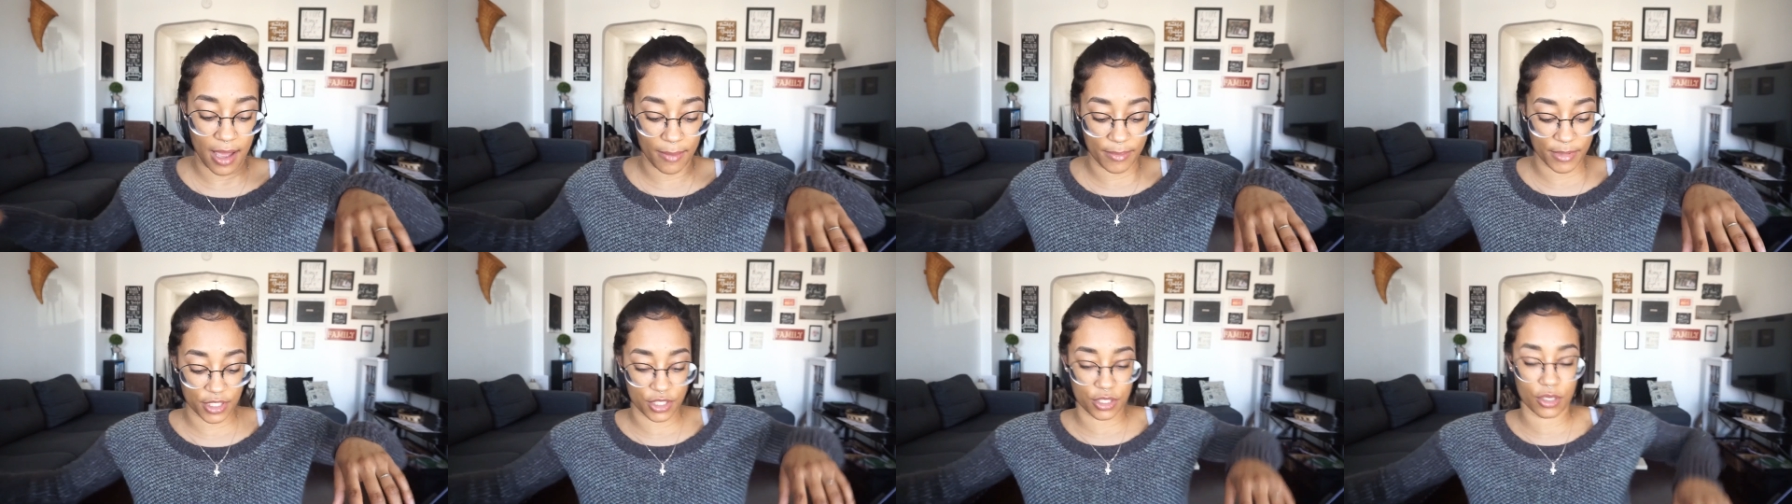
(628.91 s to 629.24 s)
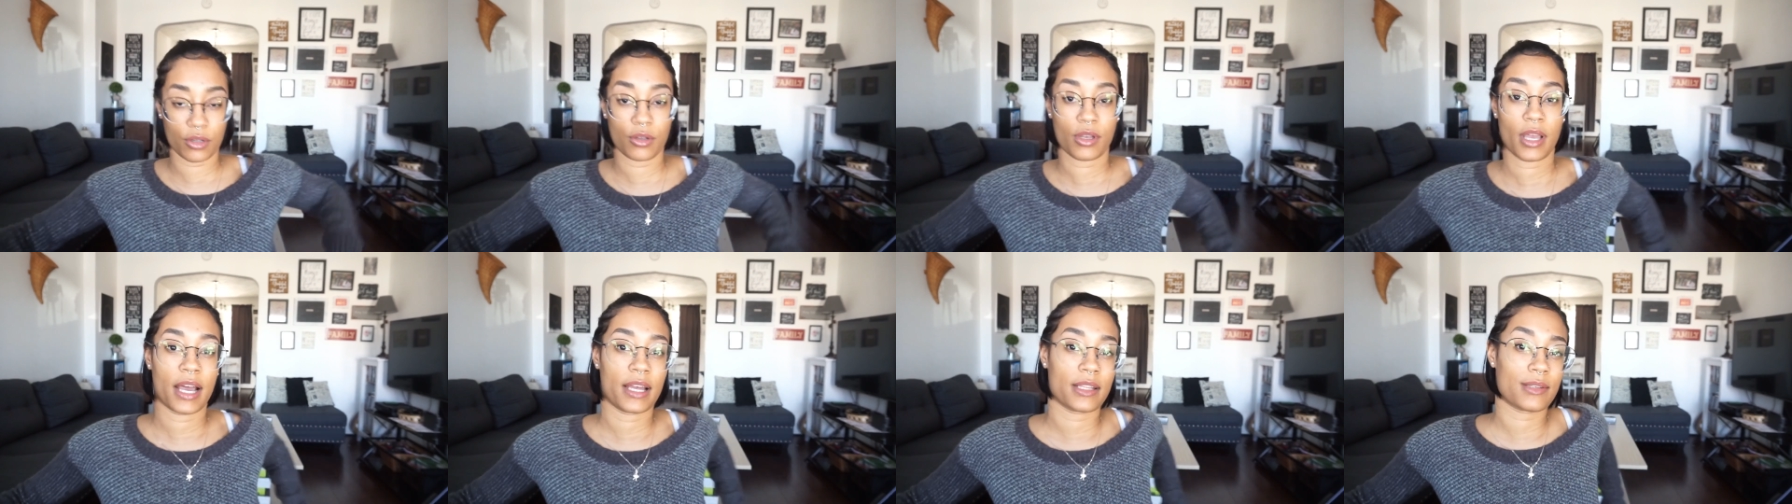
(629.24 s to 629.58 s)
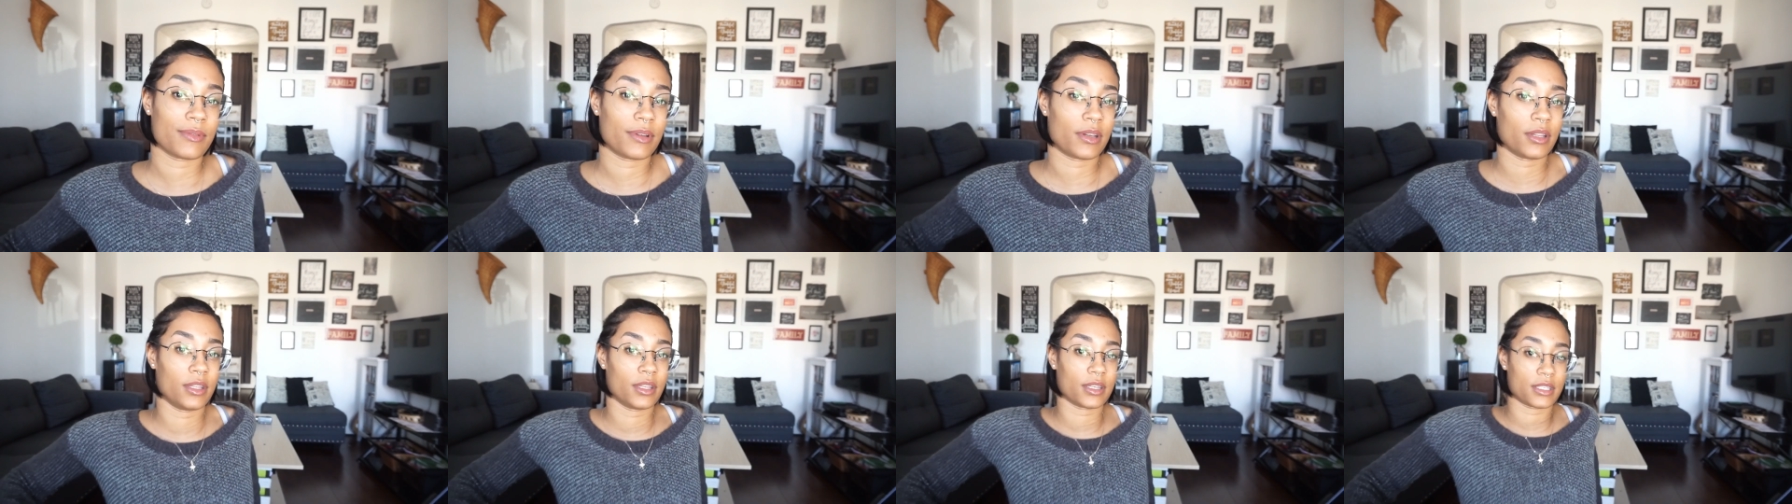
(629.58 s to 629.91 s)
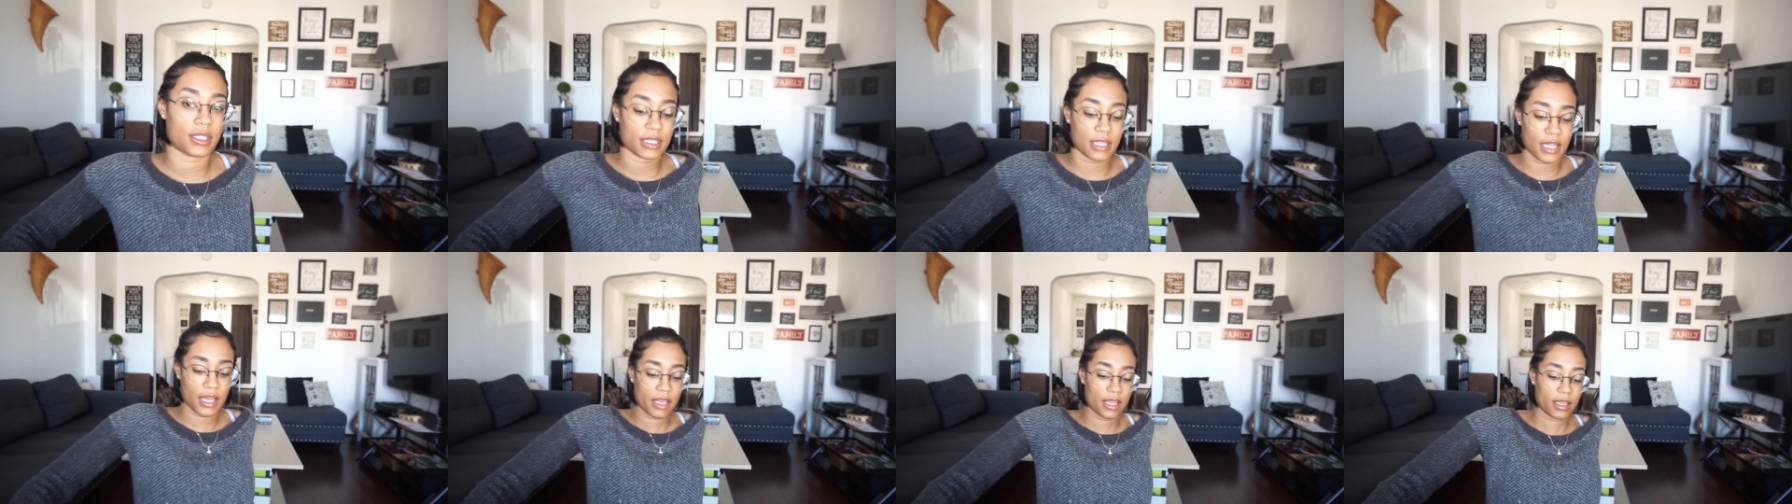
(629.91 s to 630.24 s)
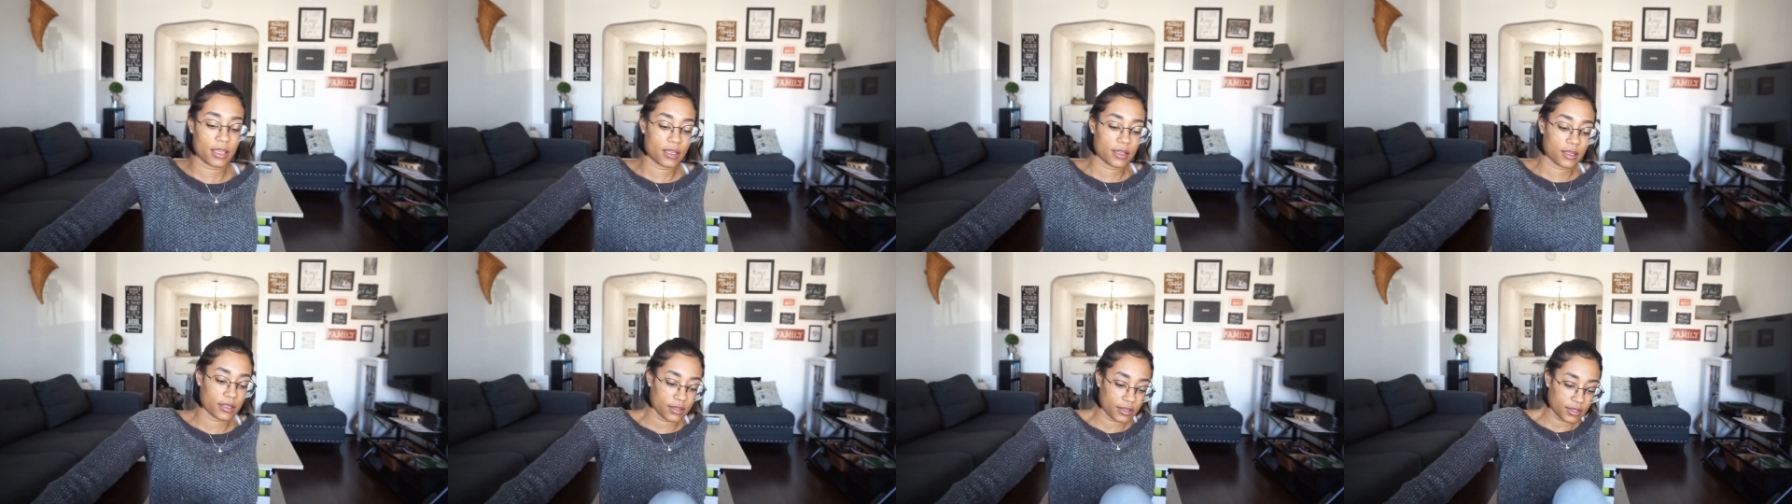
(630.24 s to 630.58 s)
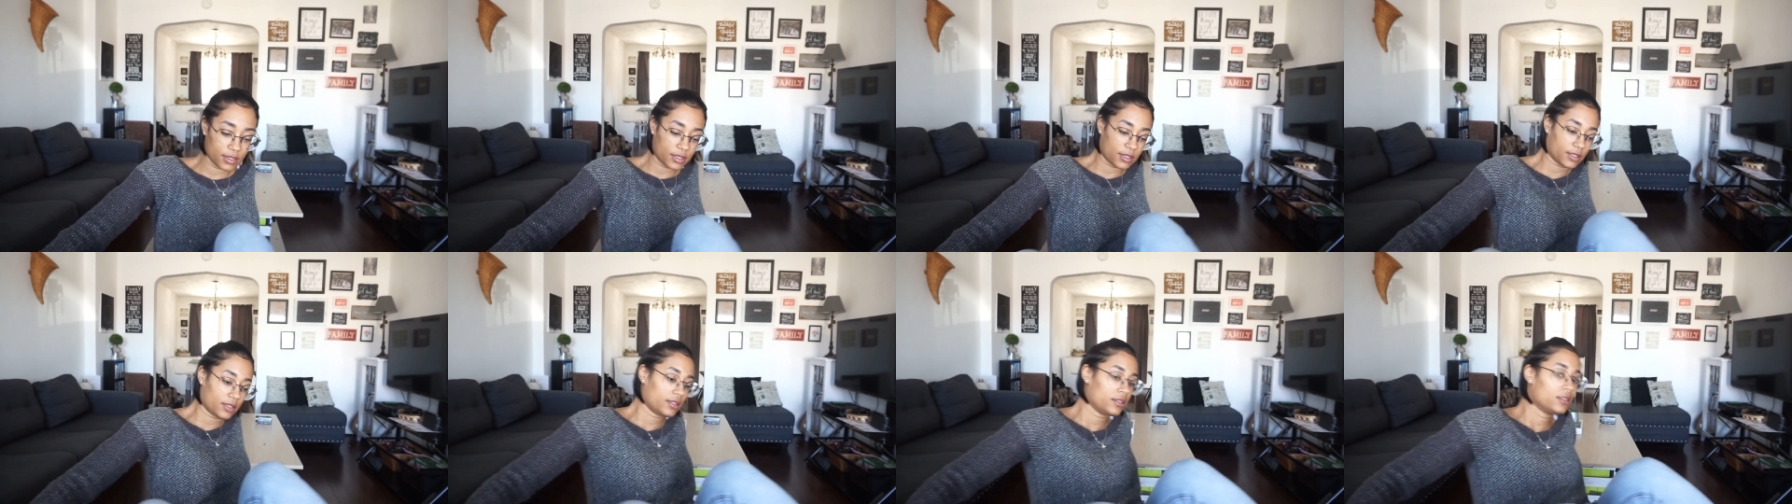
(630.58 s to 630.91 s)
I'm gonna show you guys what it looks like.
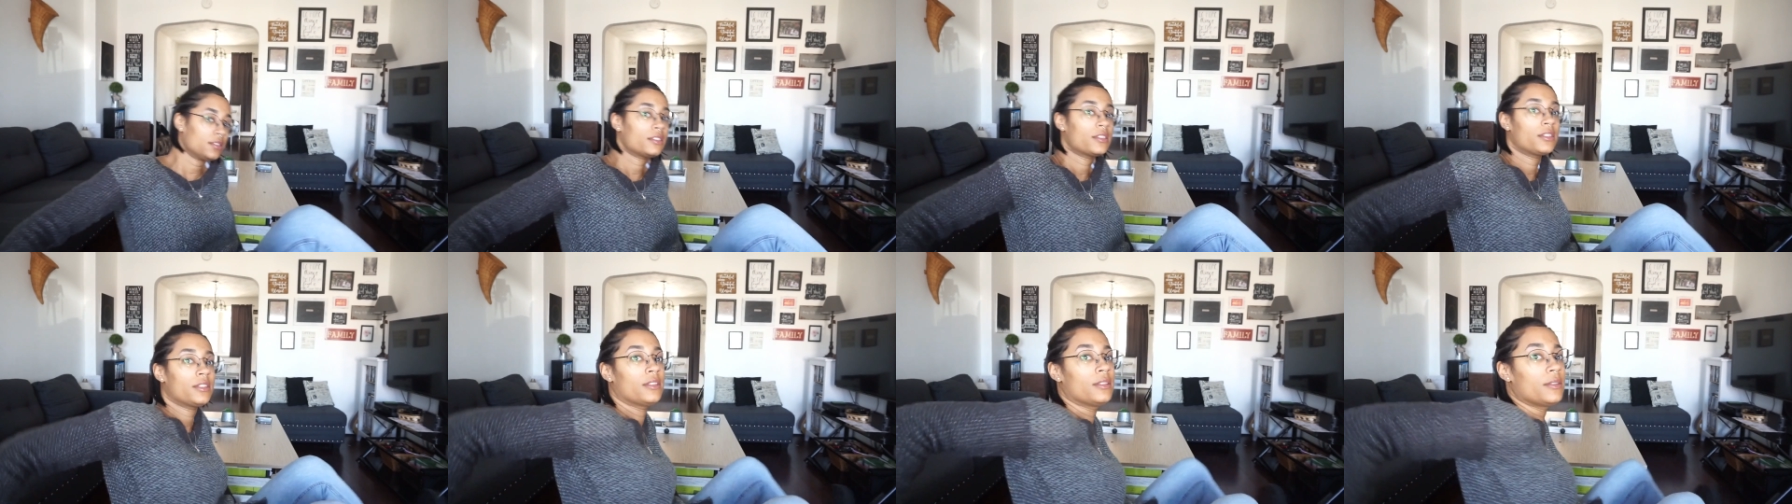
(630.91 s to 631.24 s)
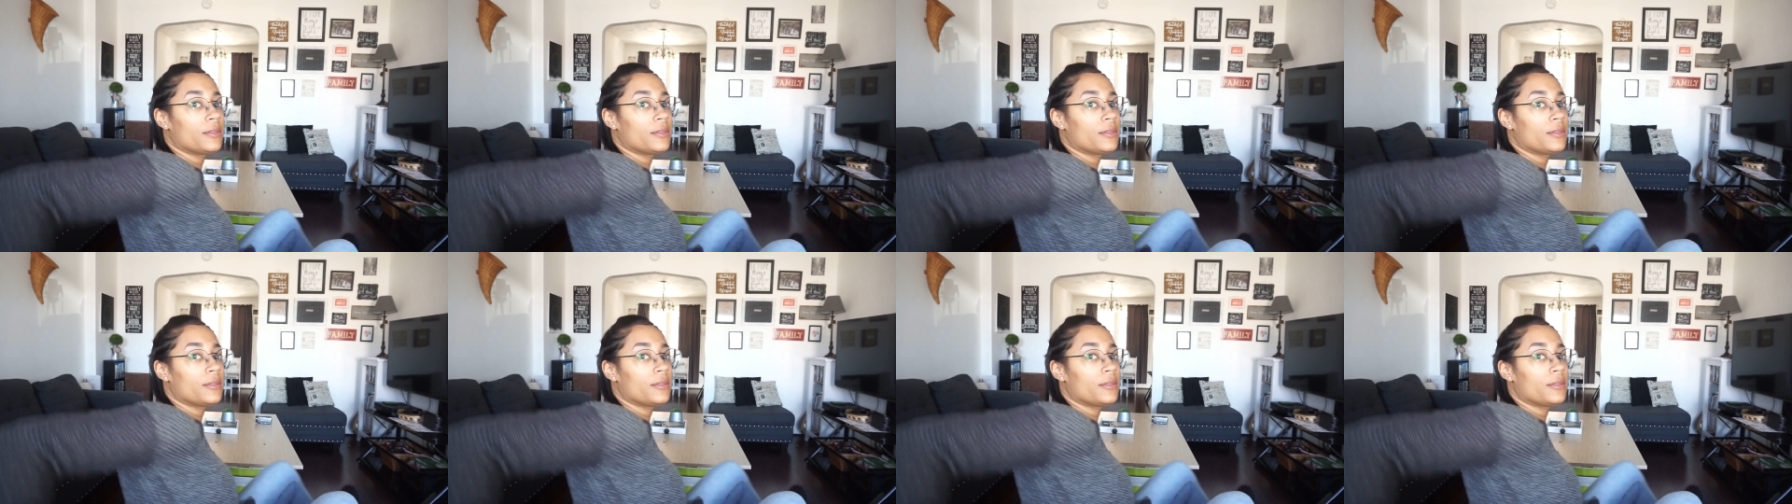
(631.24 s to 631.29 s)
Ugh.